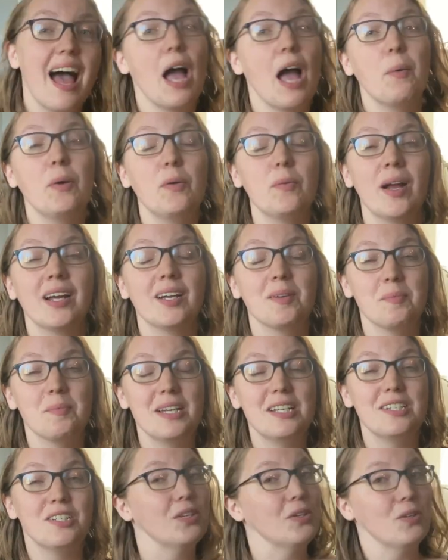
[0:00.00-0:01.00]
I would
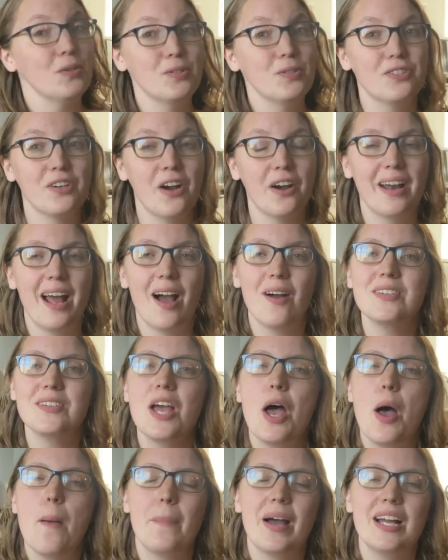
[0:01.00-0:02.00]
recommend you start out
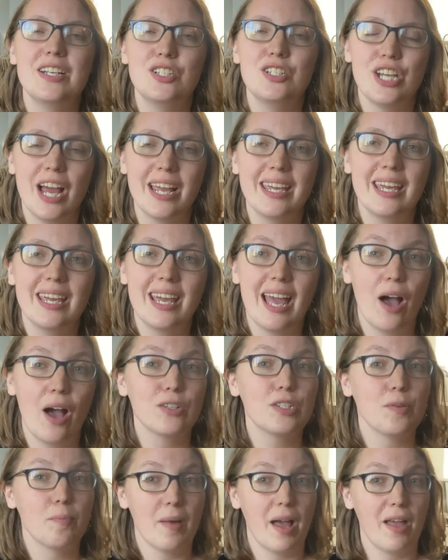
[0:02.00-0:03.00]
by checking
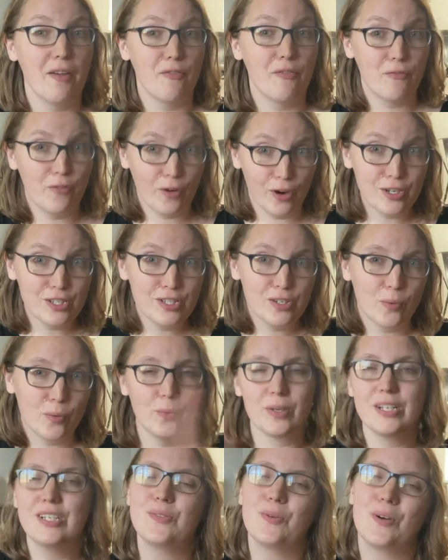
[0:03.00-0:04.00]
out my first
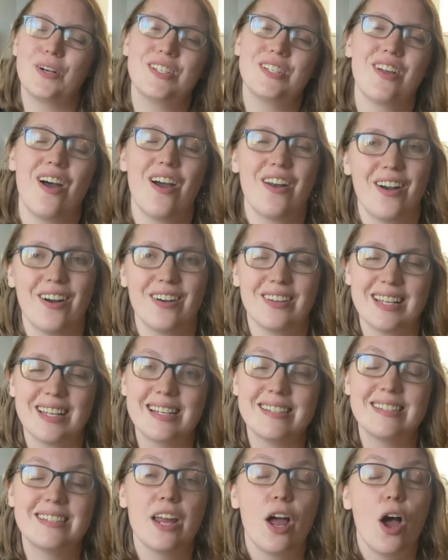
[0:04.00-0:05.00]
resource on our
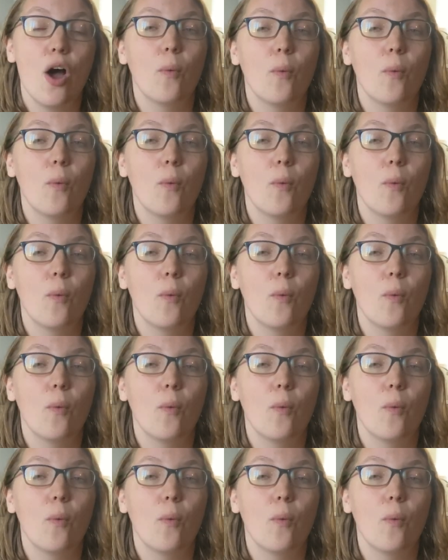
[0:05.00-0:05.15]
list,